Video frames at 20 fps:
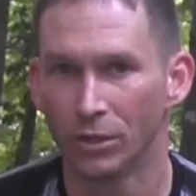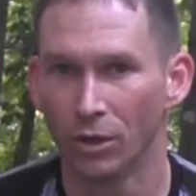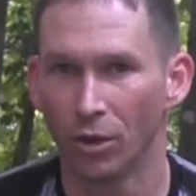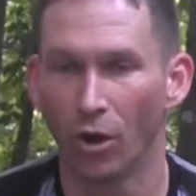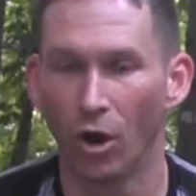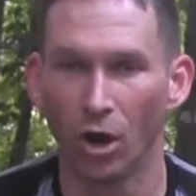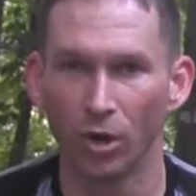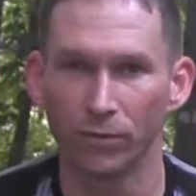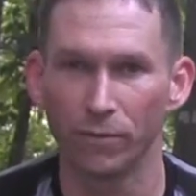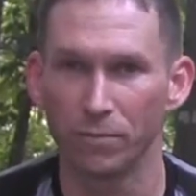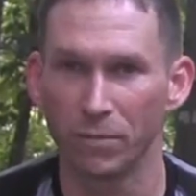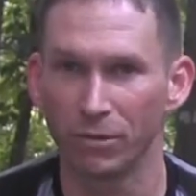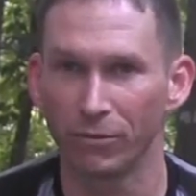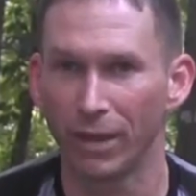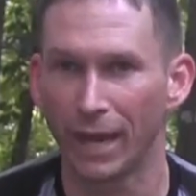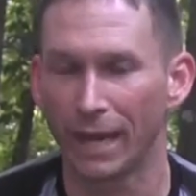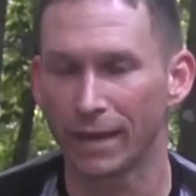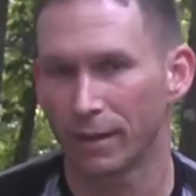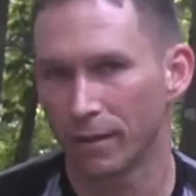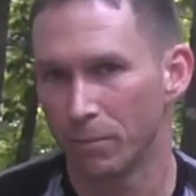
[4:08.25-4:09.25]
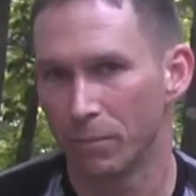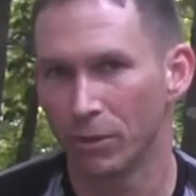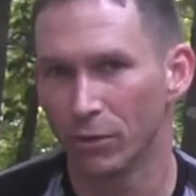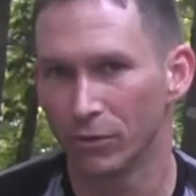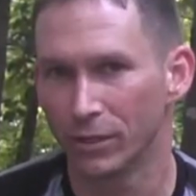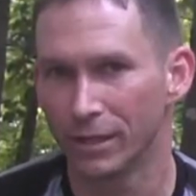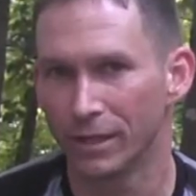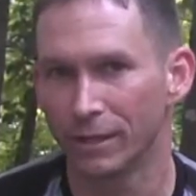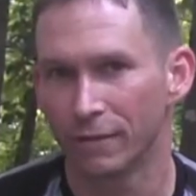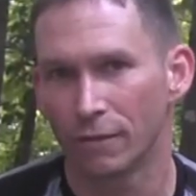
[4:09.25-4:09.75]
ultimately I could
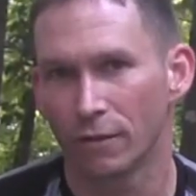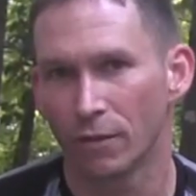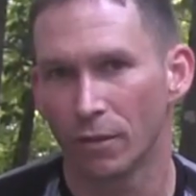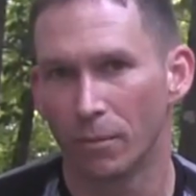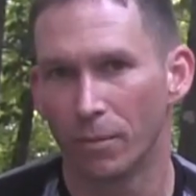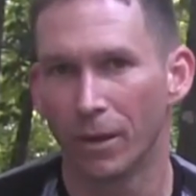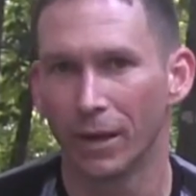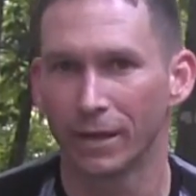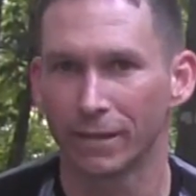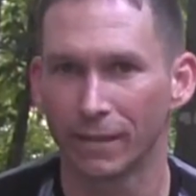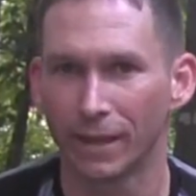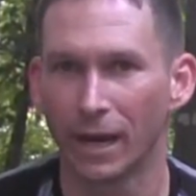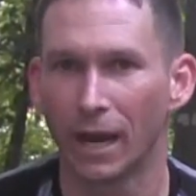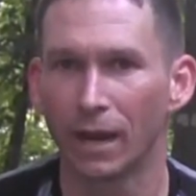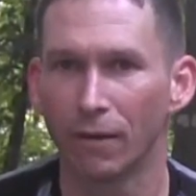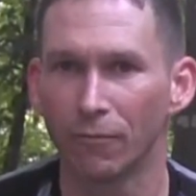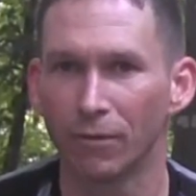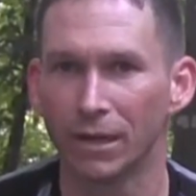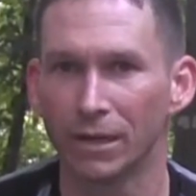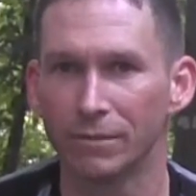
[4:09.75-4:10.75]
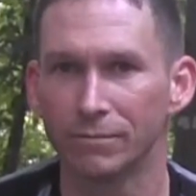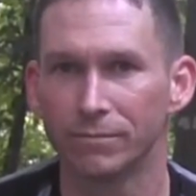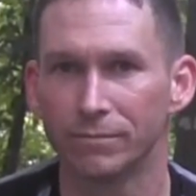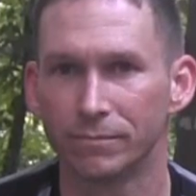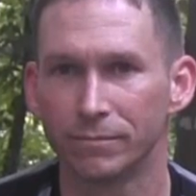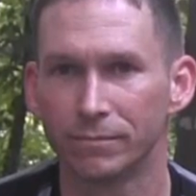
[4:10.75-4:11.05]
build it into the bike that I want.